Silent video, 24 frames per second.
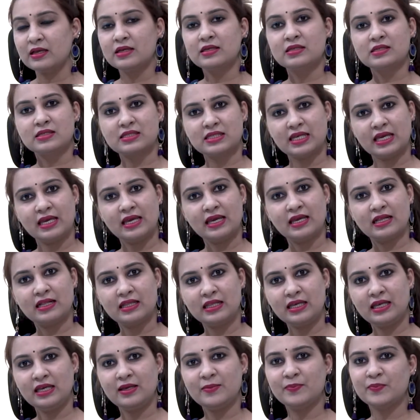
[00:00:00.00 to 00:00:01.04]
Stay
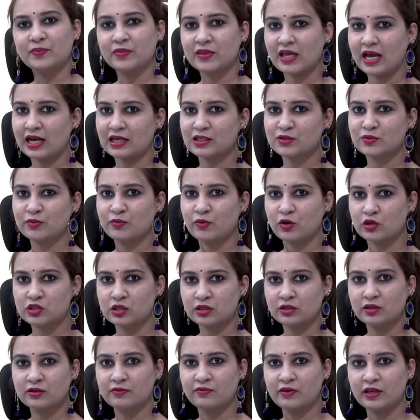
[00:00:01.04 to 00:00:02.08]
healthy. Thanks for
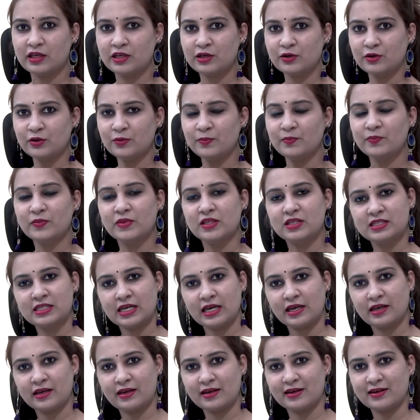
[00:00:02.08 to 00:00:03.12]
watching the video.
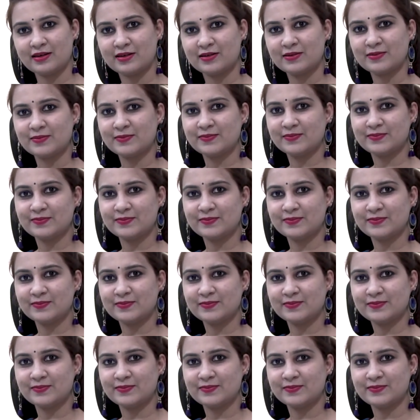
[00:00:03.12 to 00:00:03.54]
Take care.